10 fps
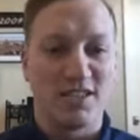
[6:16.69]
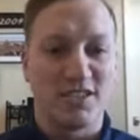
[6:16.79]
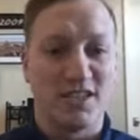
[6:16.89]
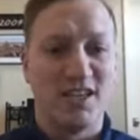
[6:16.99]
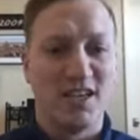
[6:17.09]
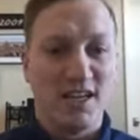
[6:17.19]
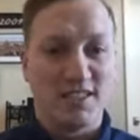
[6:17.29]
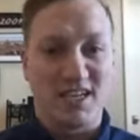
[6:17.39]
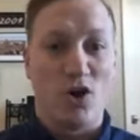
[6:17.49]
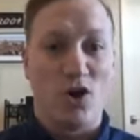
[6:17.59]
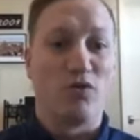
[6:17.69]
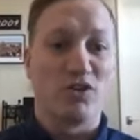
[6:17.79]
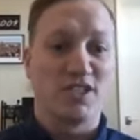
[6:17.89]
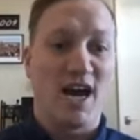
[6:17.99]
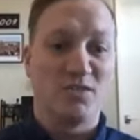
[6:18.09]
Essentially, it's like an
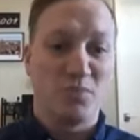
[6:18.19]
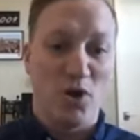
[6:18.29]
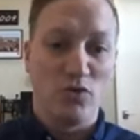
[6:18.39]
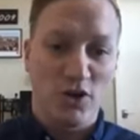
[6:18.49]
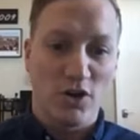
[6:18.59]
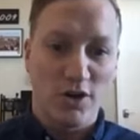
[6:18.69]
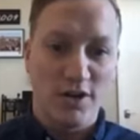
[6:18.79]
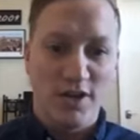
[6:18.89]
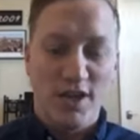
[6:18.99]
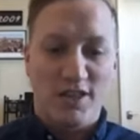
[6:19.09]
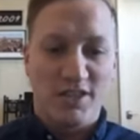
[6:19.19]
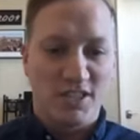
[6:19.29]
oversized postcard.